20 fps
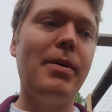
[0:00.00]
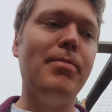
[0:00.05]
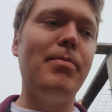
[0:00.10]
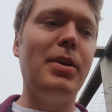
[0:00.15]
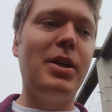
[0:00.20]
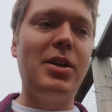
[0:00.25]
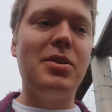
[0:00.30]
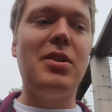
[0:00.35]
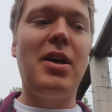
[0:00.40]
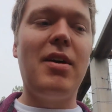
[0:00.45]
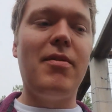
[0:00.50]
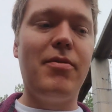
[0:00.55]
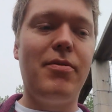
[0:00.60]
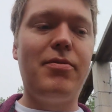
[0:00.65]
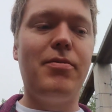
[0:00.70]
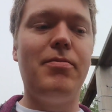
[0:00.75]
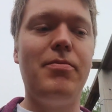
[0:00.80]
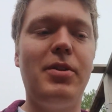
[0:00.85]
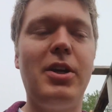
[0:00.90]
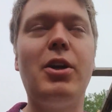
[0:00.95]
because
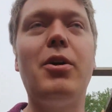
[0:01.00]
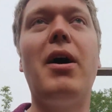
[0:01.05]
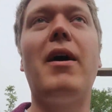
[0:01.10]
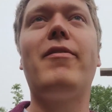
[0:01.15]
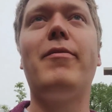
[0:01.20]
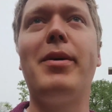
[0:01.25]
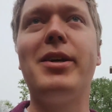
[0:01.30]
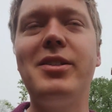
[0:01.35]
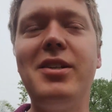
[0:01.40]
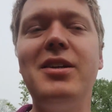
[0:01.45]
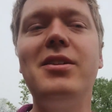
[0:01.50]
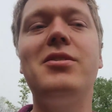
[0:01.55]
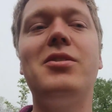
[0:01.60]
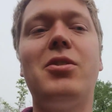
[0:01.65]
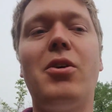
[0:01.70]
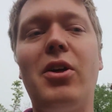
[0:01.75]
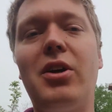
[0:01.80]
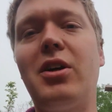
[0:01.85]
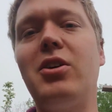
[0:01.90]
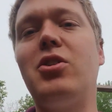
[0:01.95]
they don't have to make seeds,
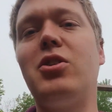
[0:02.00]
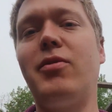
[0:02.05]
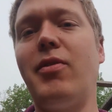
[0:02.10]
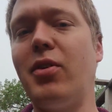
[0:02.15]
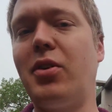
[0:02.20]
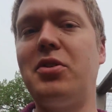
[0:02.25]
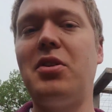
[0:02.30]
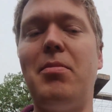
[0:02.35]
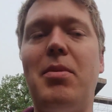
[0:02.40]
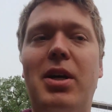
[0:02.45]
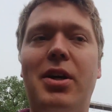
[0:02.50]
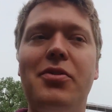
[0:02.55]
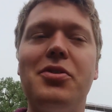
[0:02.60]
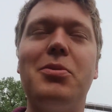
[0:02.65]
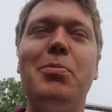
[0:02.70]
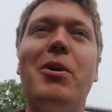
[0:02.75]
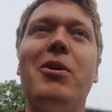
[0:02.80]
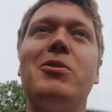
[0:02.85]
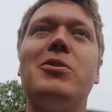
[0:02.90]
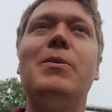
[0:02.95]
so they can just focus on making the
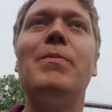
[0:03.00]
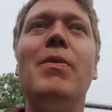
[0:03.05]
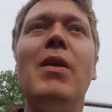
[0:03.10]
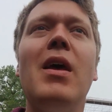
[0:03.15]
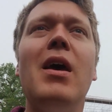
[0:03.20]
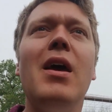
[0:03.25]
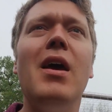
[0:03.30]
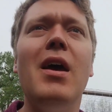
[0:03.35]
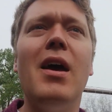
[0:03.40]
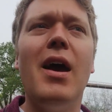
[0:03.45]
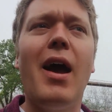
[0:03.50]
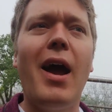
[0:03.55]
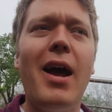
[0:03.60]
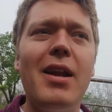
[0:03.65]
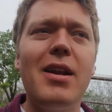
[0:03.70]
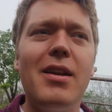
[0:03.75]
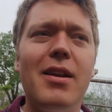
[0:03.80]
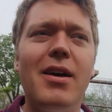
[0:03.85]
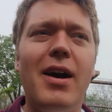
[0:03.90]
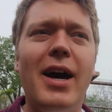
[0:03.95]
spears.
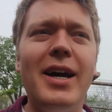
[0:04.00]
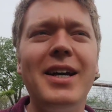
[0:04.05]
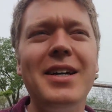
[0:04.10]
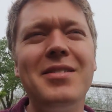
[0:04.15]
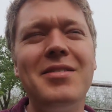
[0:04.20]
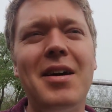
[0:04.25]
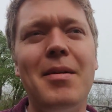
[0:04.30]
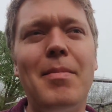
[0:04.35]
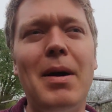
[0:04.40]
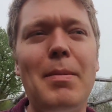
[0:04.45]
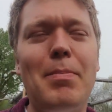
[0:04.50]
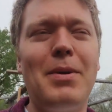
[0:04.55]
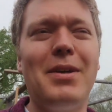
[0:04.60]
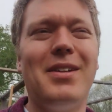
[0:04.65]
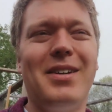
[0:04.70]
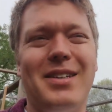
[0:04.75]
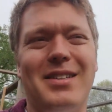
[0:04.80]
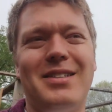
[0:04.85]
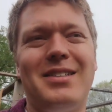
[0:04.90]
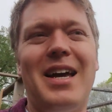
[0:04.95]
And I guess that might be
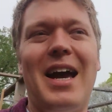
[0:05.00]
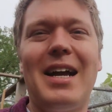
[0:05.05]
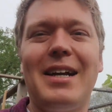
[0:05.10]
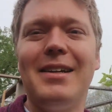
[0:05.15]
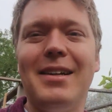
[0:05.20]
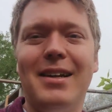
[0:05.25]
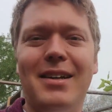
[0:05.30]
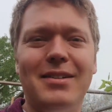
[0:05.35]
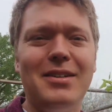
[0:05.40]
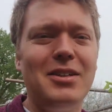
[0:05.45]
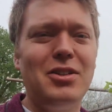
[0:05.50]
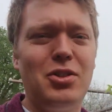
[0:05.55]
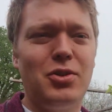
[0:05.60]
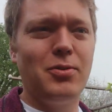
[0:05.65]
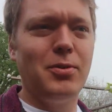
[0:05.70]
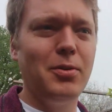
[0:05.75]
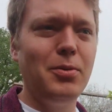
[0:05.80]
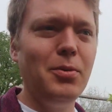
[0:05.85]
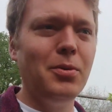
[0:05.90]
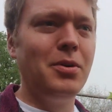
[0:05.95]
like technically
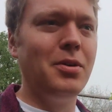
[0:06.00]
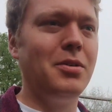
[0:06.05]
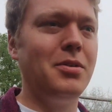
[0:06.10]
true.